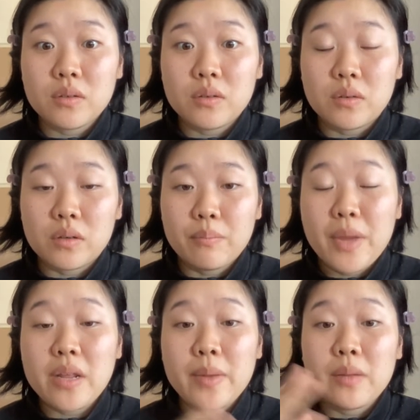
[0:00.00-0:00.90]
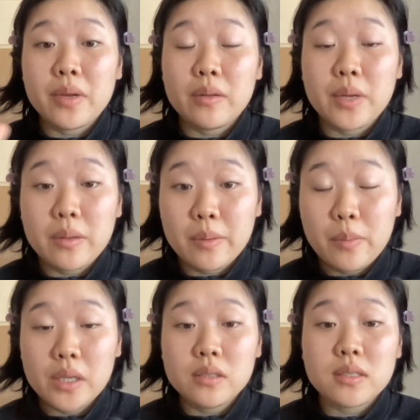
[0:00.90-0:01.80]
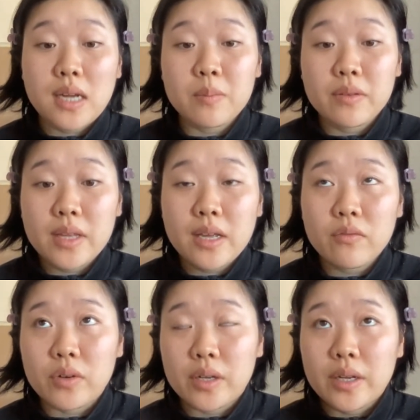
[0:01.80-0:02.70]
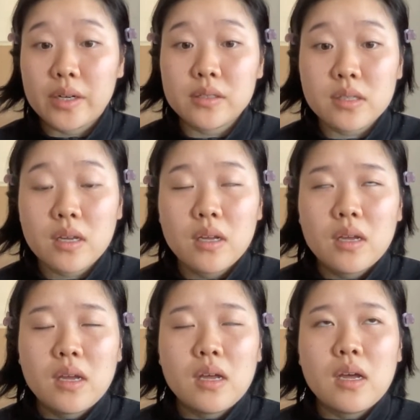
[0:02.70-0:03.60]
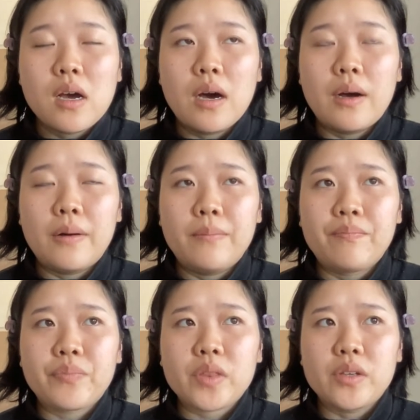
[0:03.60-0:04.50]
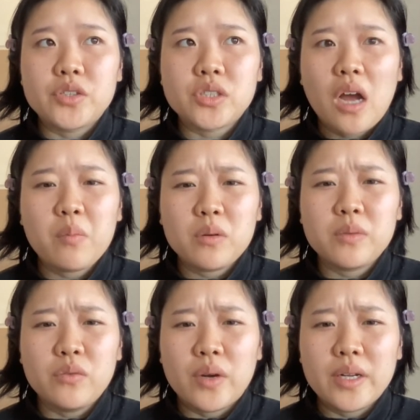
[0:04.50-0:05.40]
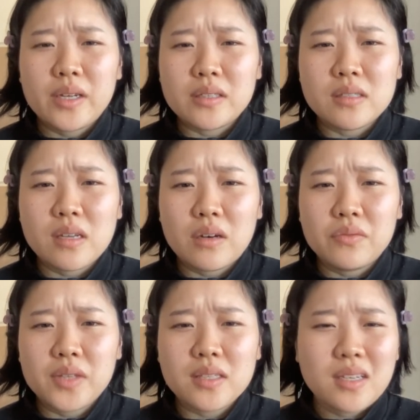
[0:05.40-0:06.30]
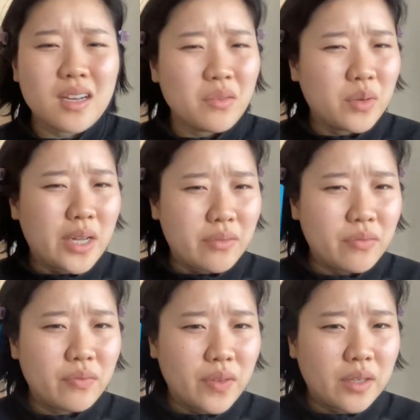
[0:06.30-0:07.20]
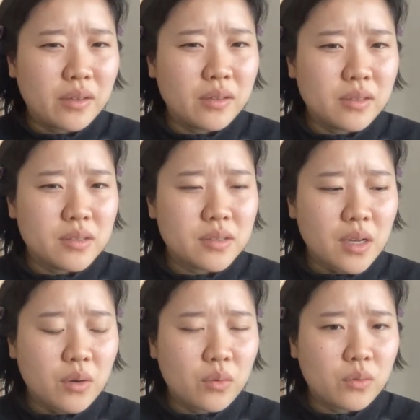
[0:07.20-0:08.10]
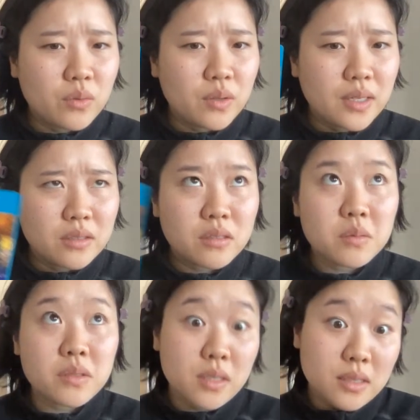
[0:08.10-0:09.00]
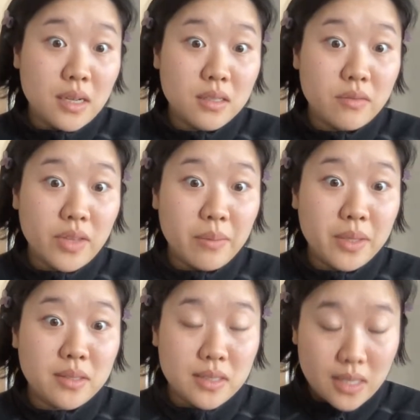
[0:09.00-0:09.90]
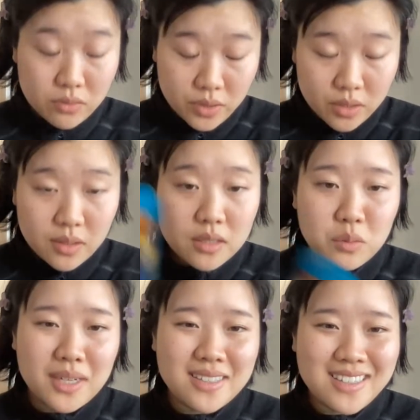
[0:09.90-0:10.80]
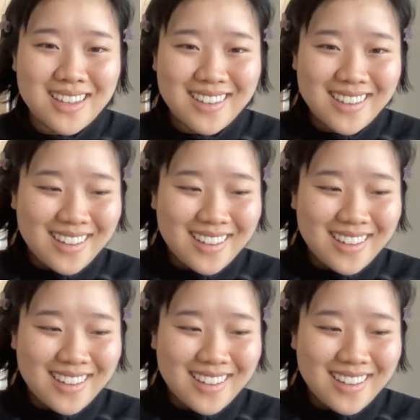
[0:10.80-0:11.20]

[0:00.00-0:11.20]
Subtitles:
or many, many, many, many months type of thing, for years, the shop will be running itself. That's kind of what I feel. So, in terms of success, if that means success for you, that's what I see.